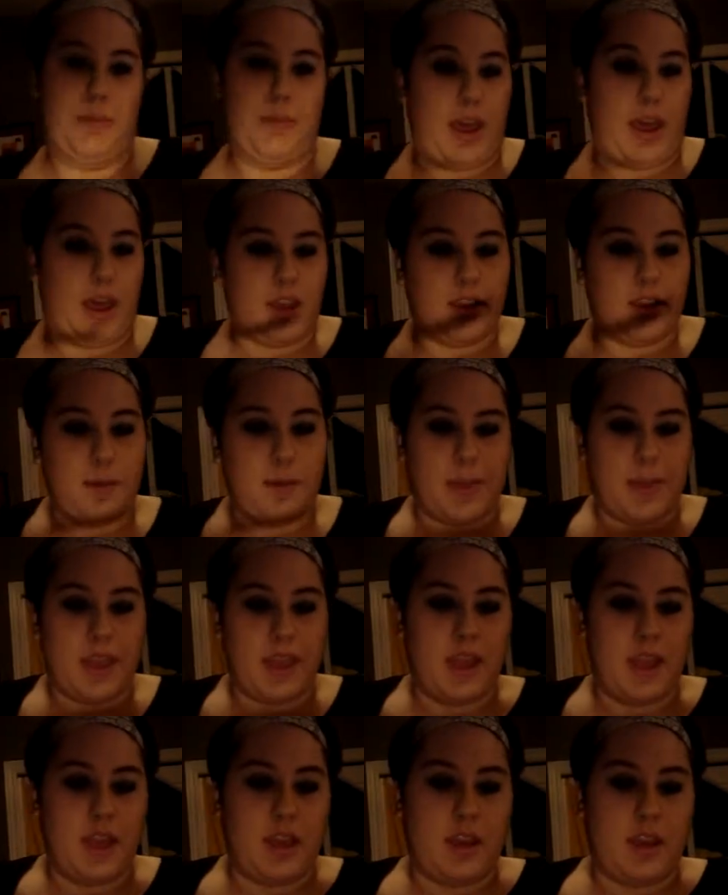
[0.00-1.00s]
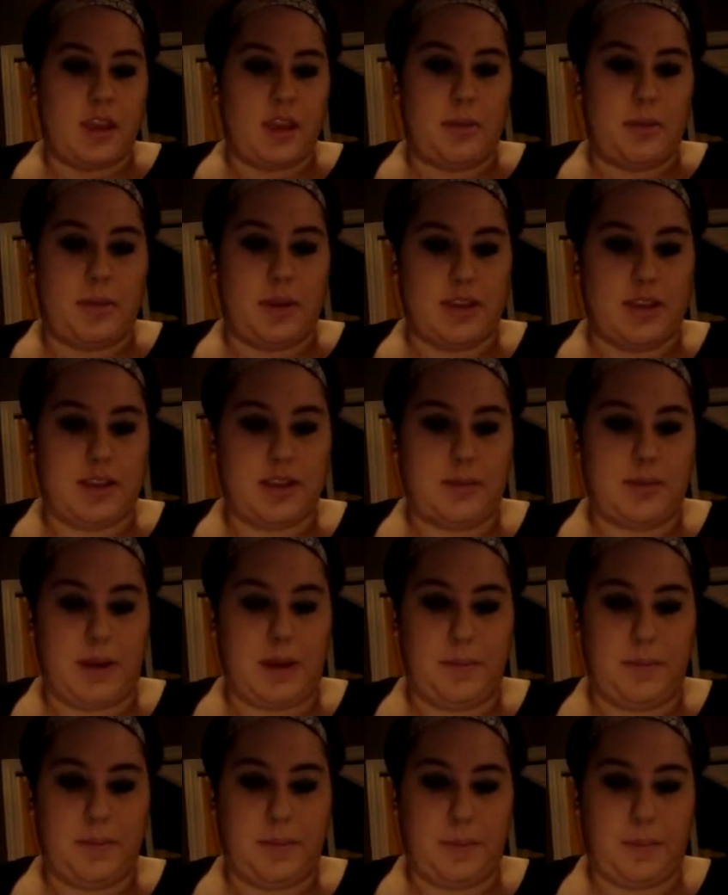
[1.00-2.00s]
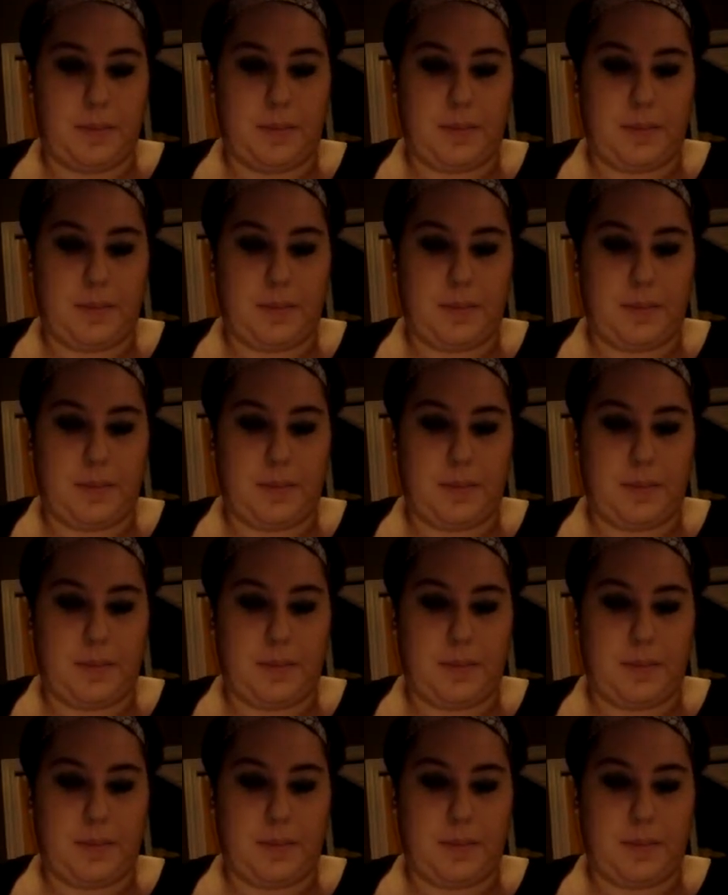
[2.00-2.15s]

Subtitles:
by MAC. You pick some up,